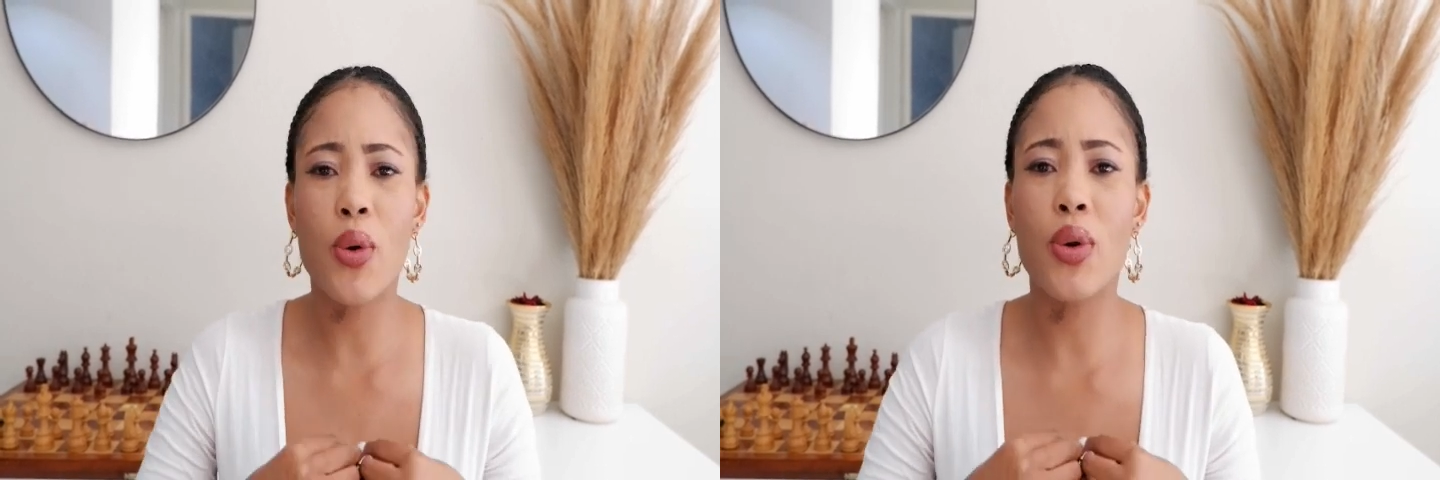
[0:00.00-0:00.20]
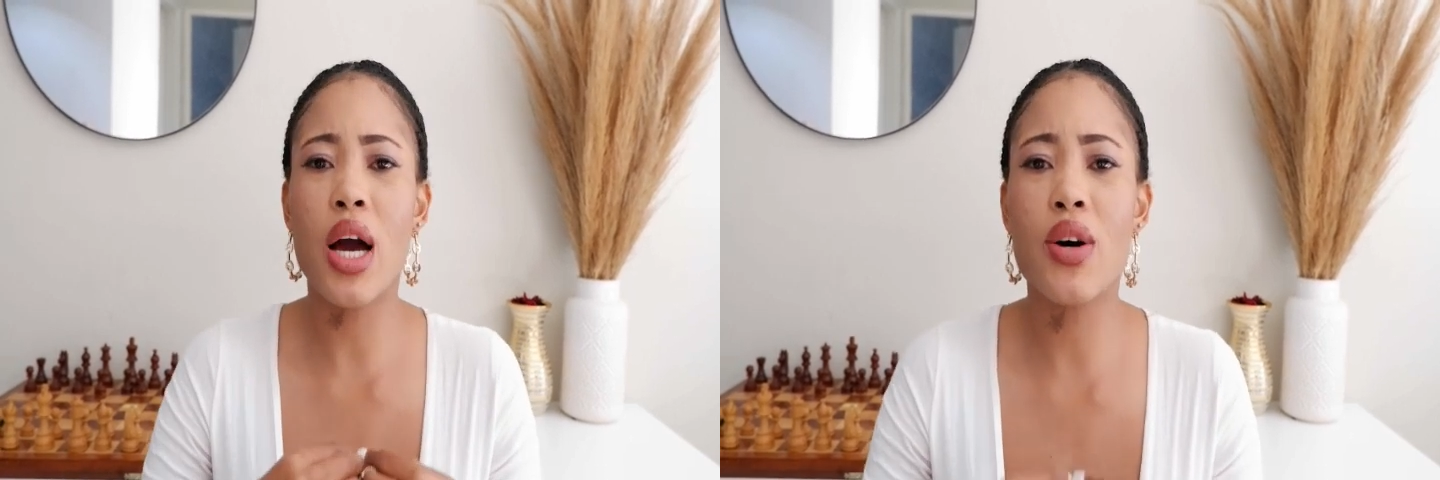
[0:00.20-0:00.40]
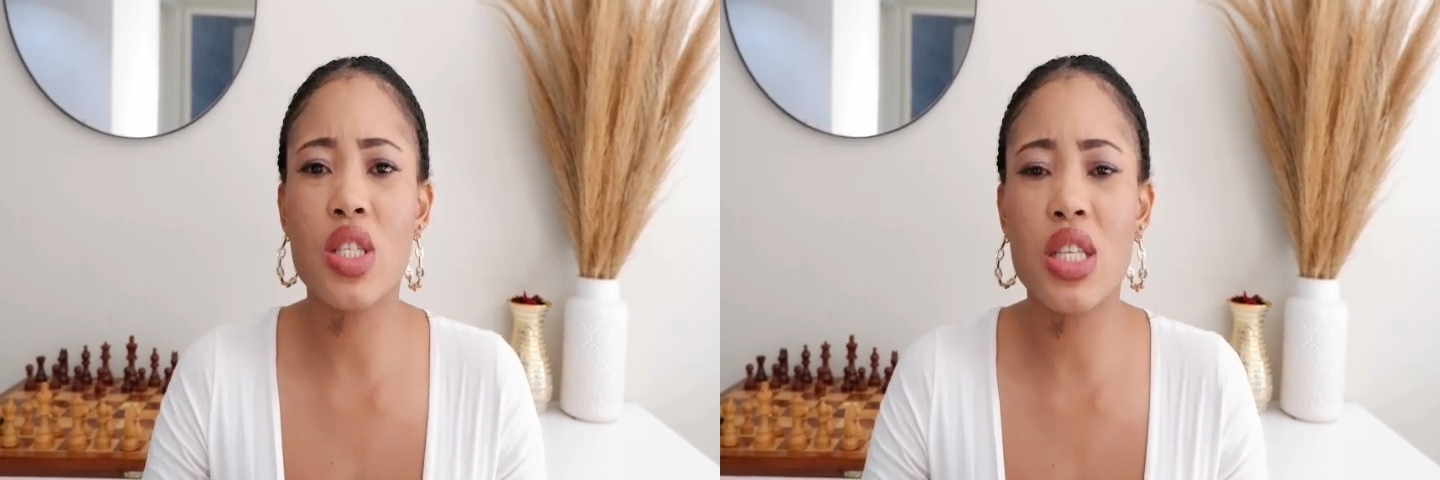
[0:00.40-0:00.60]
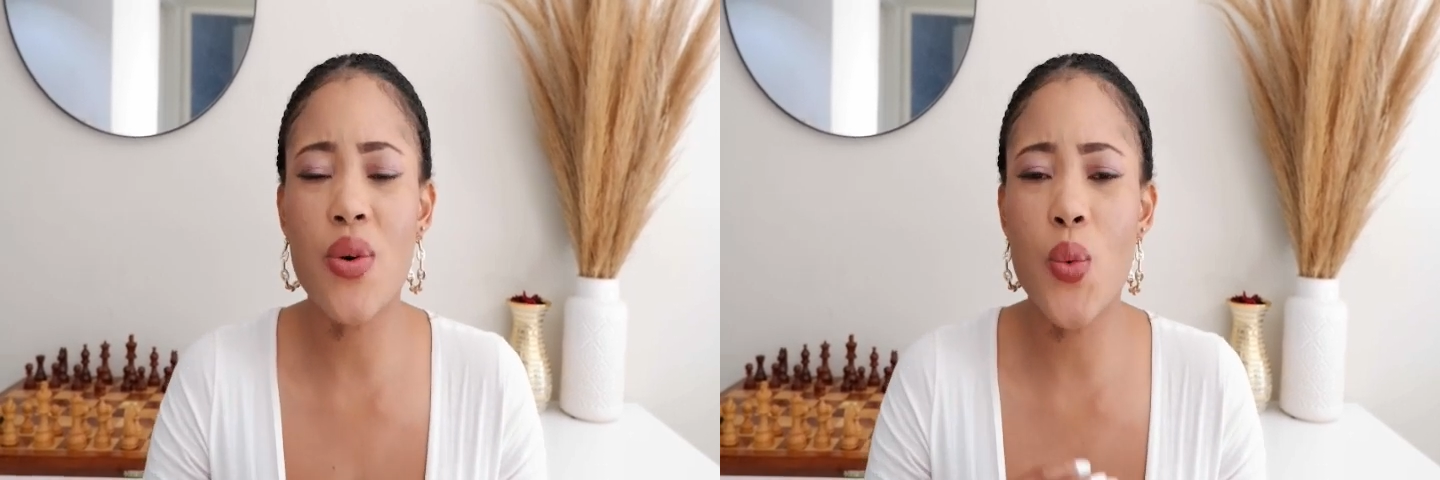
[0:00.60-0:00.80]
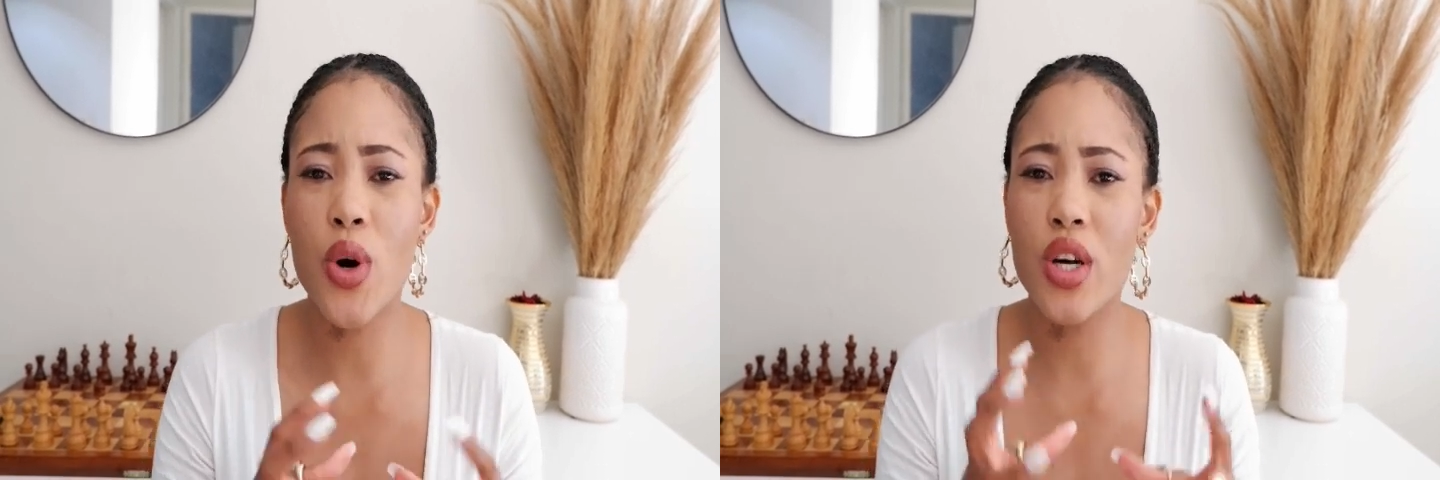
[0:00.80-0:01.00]

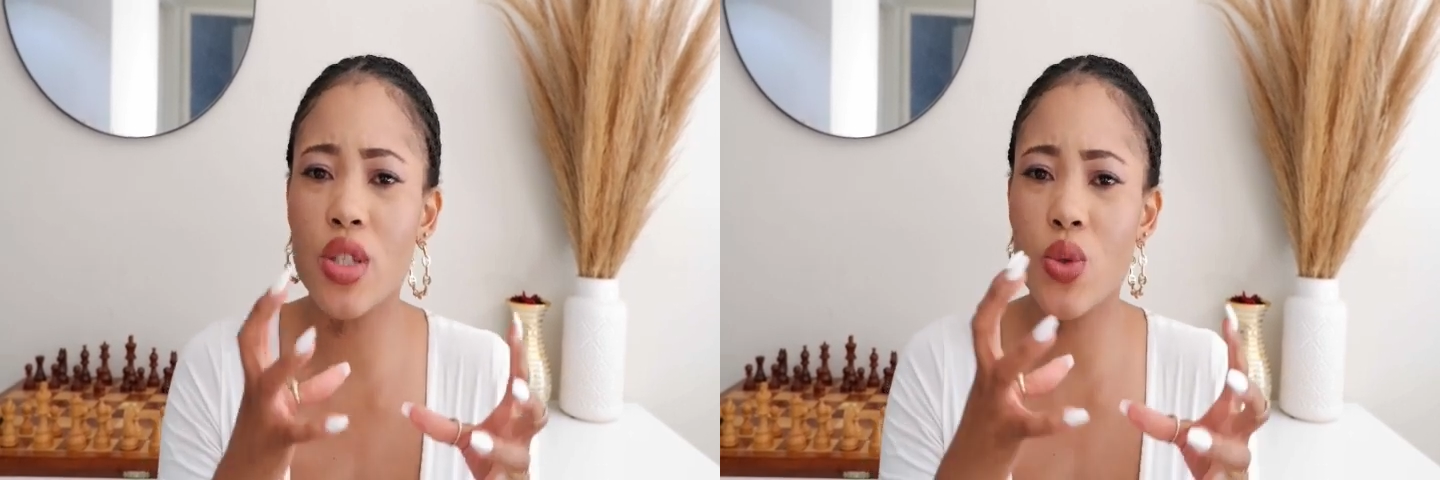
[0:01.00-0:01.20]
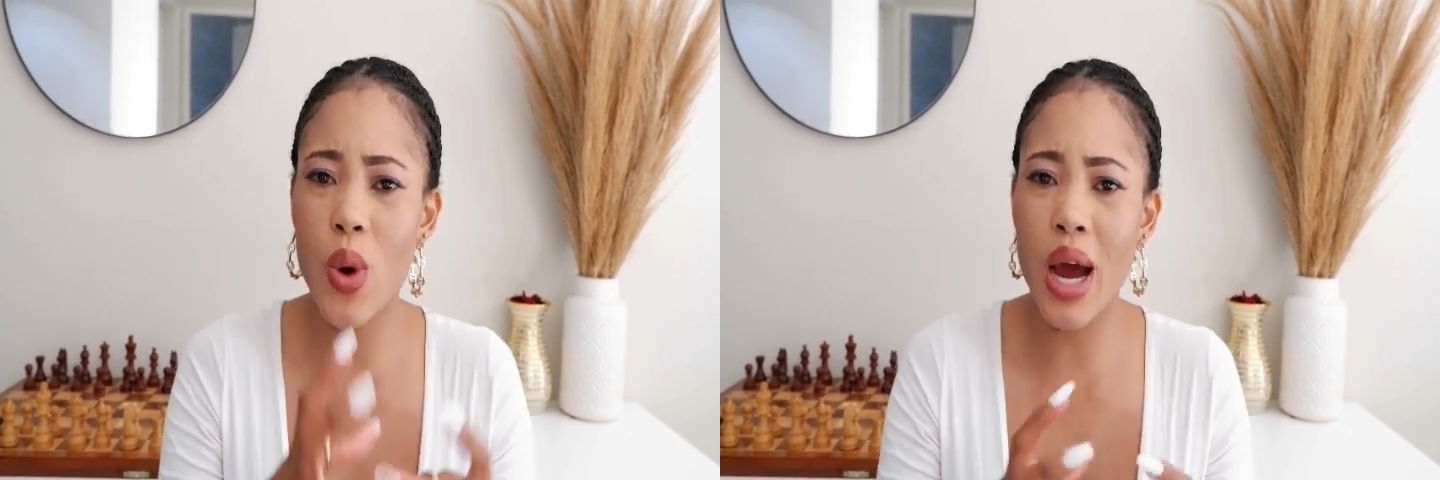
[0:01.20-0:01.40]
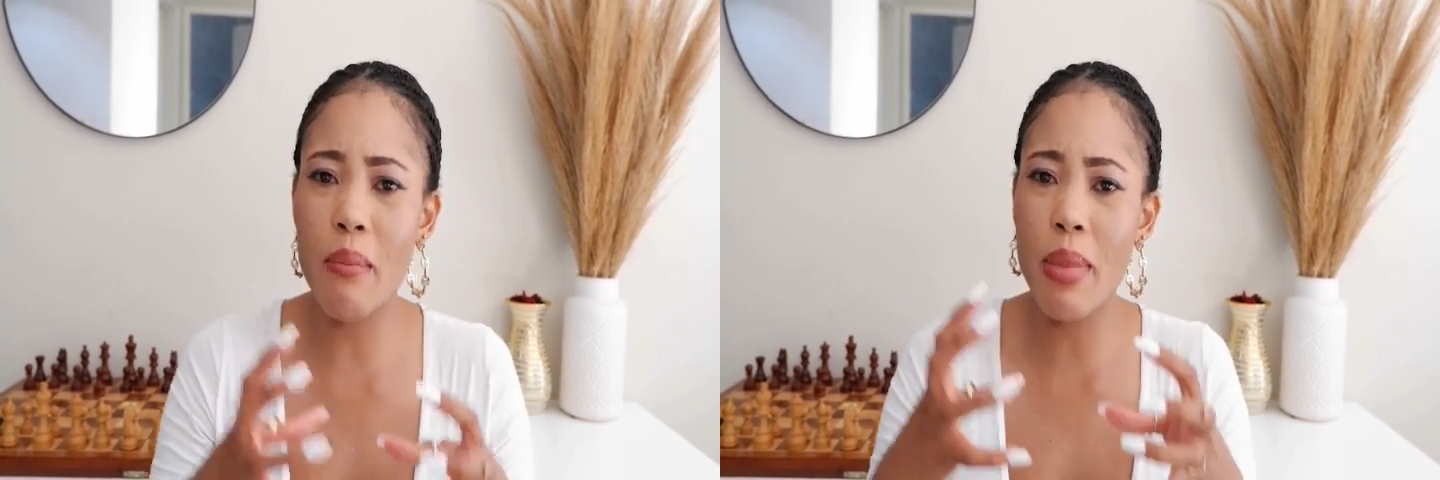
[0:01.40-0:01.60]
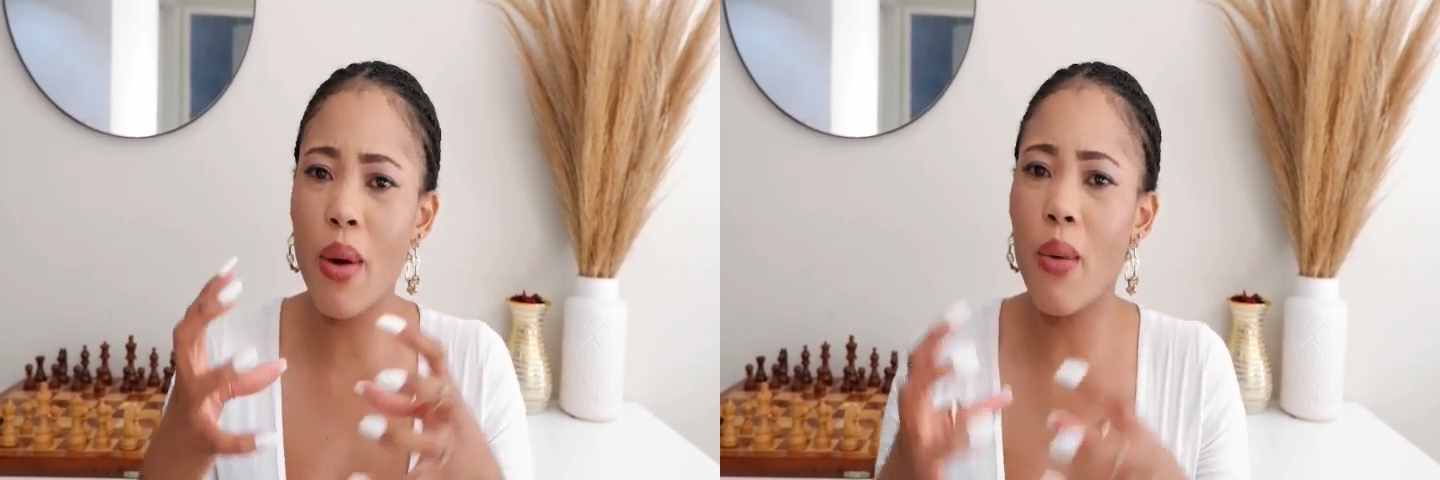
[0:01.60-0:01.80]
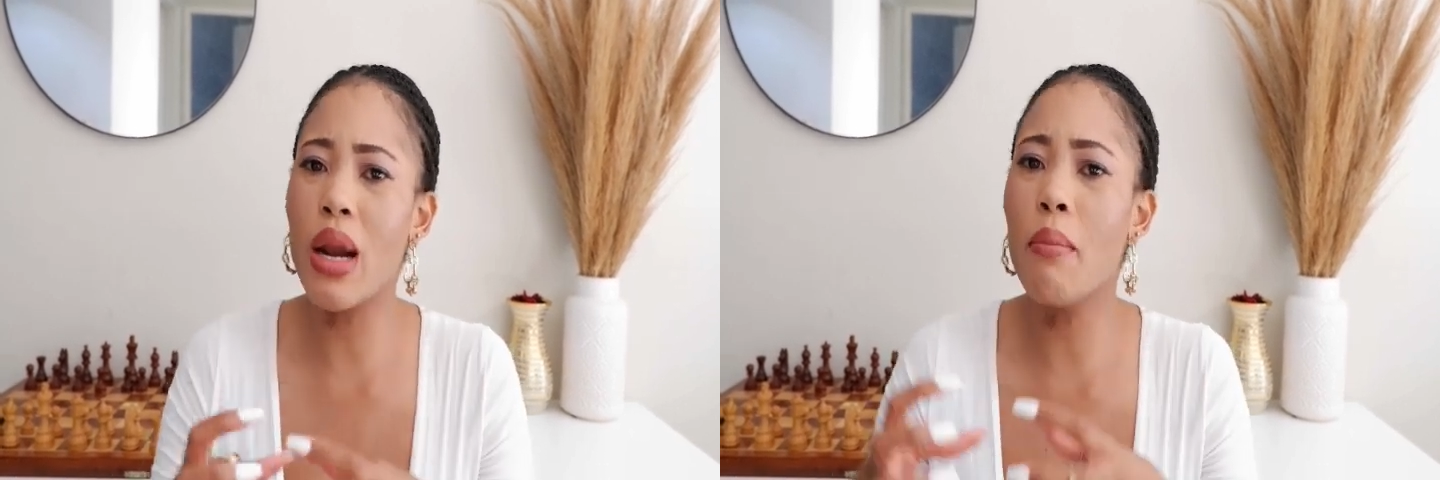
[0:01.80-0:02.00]
pronouncing words one
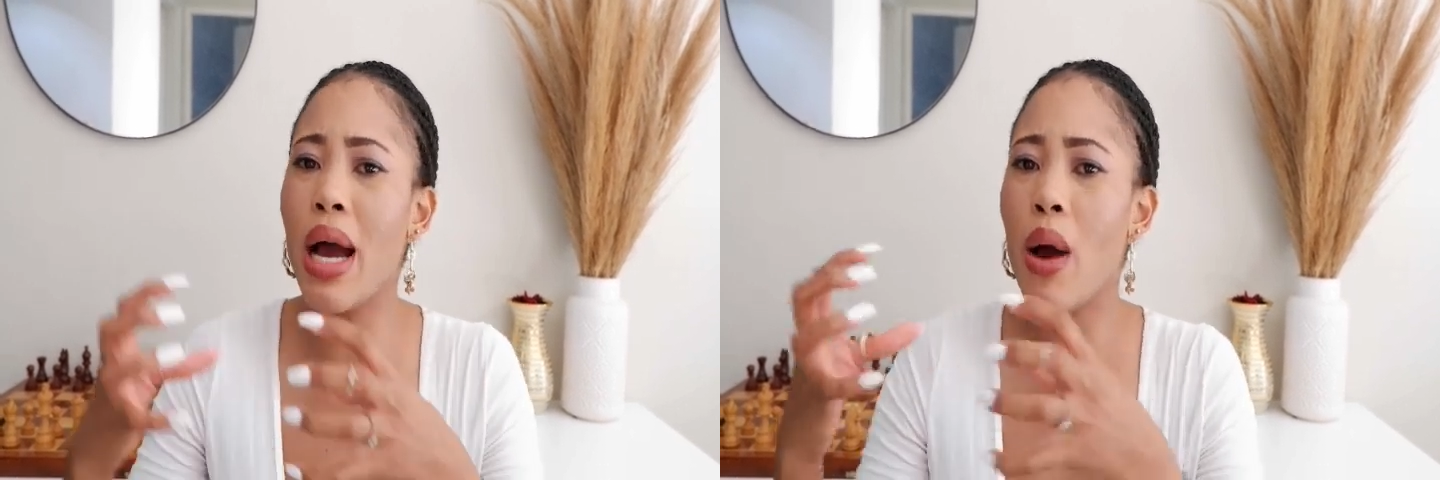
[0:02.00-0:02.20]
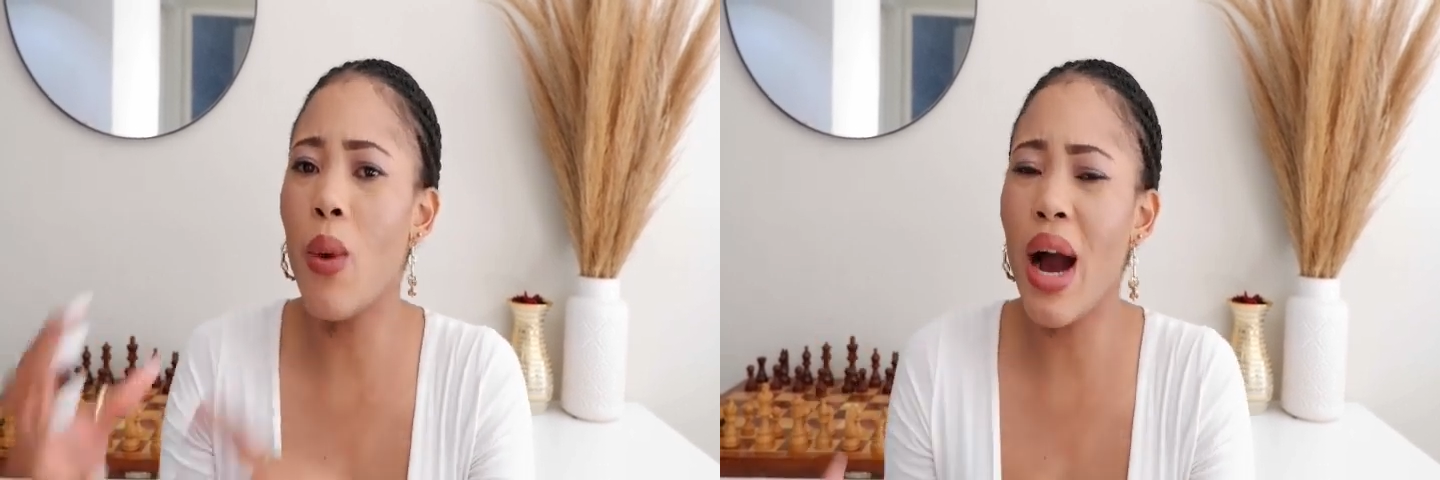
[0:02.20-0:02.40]
by one by